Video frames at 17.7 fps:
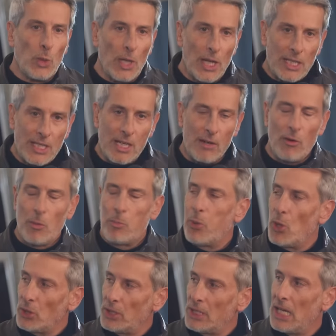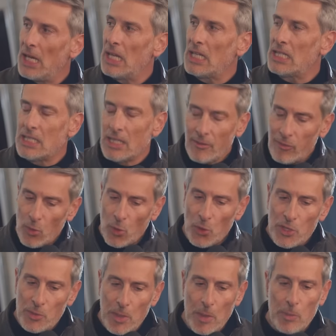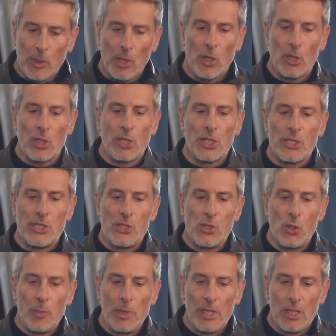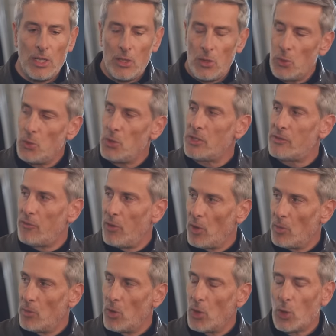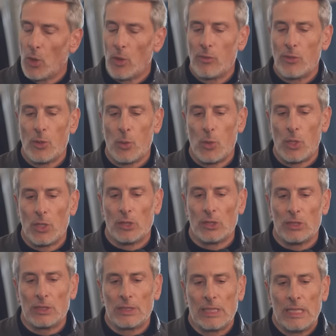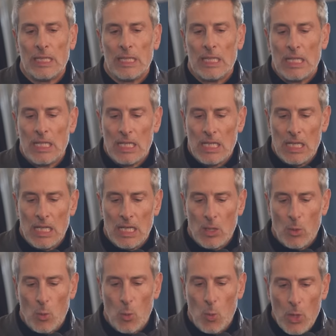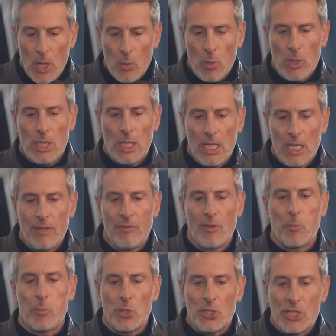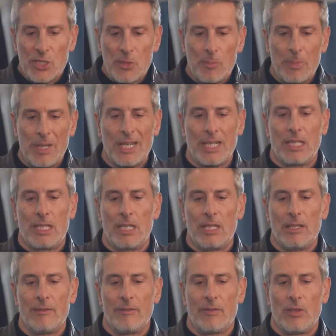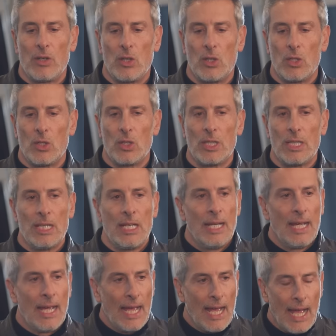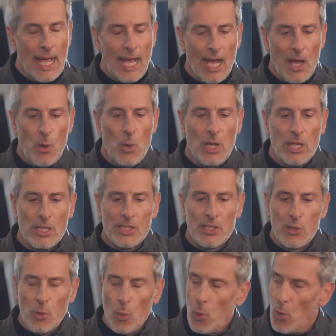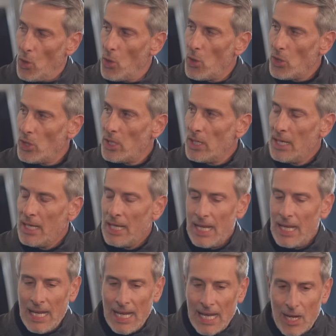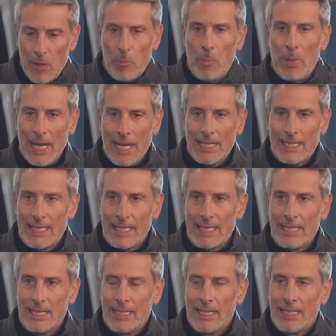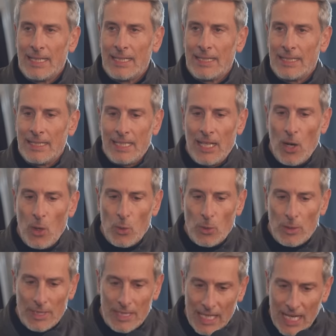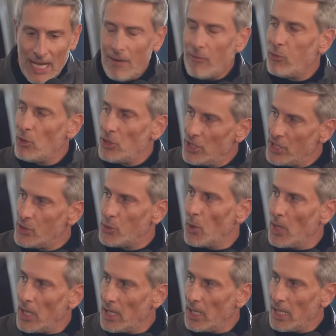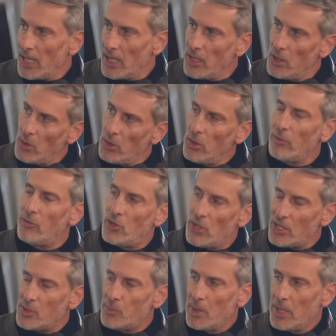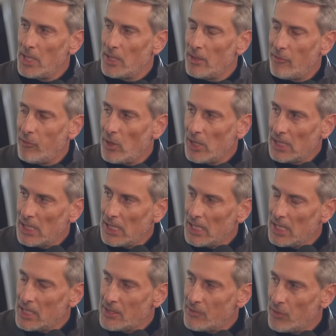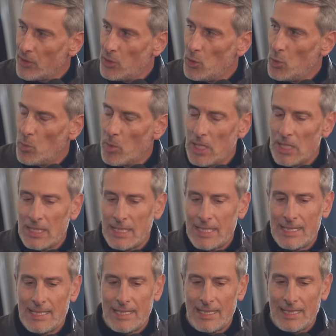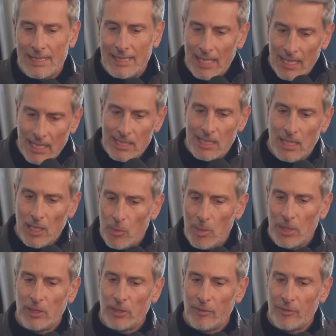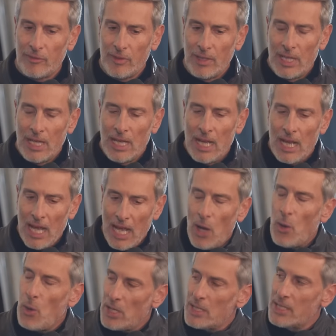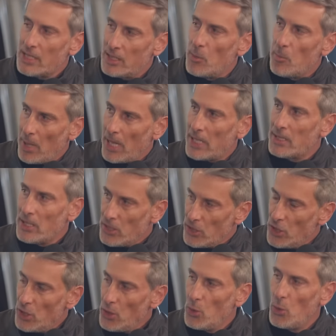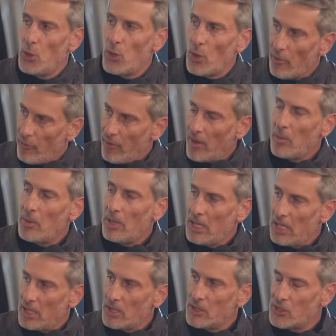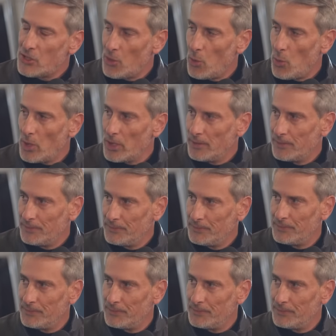We had several podcasts, and of course, people are consuming news from all over the world. We want to give a perspective on how has the war impacted, you know, the average Israeli. And you've just been in the front lines for 2 months. Tell us a little bit of how has it impacted you, your family, and so on.